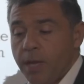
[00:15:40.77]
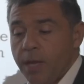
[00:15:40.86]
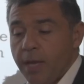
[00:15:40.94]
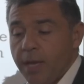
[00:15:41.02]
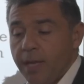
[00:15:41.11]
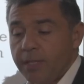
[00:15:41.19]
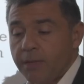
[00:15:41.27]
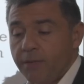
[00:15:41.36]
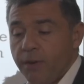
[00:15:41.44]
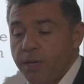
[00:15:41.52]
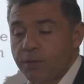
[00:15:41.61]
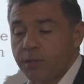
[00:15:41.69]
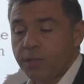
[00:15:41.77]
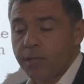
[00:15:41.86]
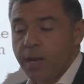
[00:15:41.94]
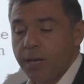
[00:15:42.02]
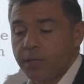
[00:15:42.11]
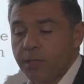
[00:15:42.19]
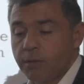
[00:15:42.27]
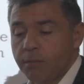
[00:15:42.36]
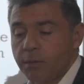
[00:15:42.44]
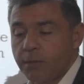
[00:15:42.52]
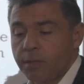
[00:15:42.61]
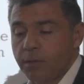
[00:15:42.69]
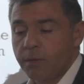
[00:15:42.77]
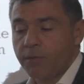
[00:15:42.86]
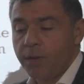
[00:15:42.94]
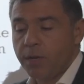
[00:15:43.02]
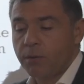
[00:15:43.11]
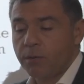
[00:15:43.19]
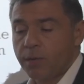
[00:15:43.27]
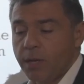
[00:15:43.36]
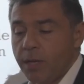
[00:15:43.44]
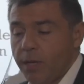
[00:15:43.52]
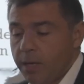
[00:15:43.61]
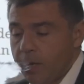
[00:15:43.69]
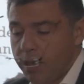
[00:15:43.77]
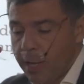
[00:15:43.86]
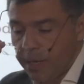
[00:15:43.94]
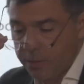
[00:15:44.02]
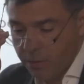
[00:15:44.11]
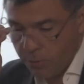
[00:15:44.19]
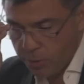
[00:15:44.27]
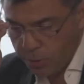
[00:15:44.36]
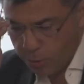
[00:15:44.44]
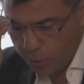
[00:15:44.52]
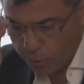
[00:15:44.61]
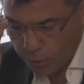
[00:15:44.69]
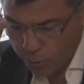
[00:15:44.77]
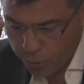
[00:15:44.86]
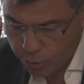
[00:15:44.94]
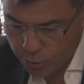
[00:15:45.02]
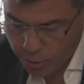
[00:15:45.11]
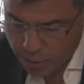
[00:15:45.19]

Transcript: is a very interesting article because it's a very good, nice research